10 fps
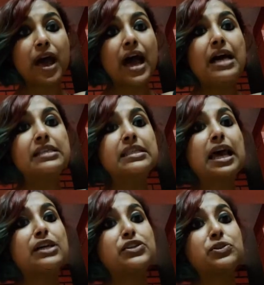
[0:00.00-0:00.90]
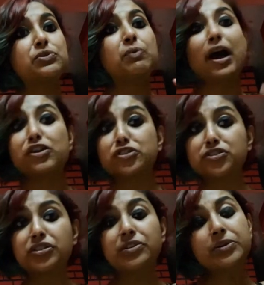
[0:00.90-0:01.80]
has as to why you
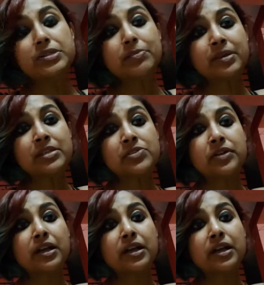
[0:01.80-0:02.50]
should use a menstrual